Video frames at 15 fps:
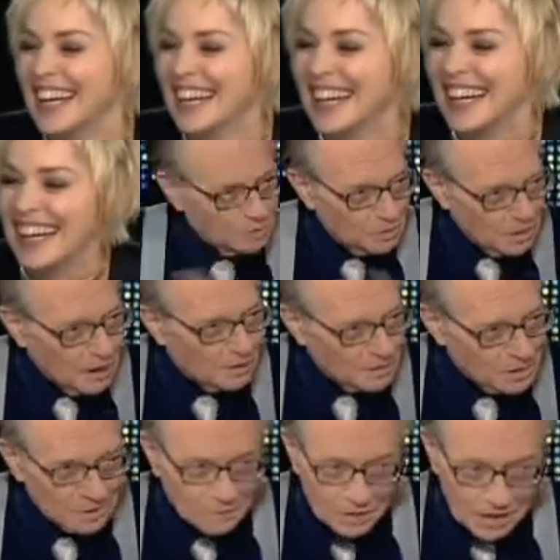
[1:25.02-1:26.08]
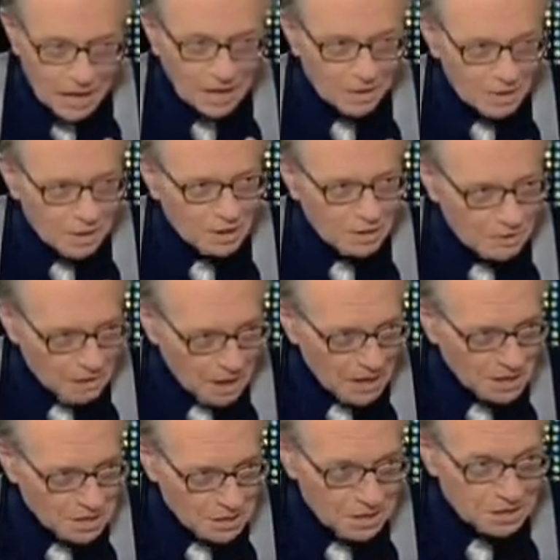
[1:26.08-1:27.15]
but you, you have a, with that look, you
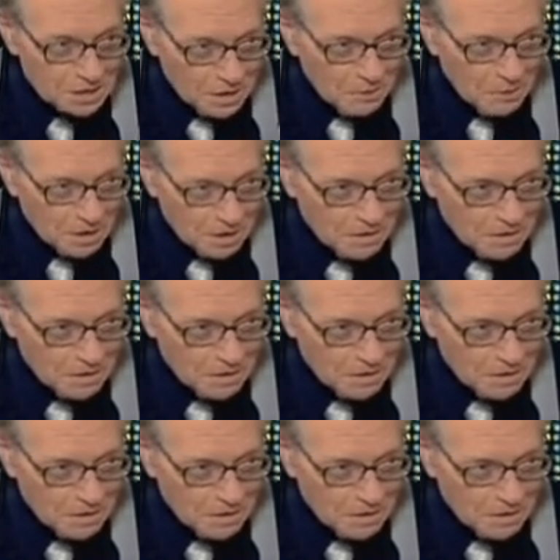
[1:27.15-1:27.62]
like there's someone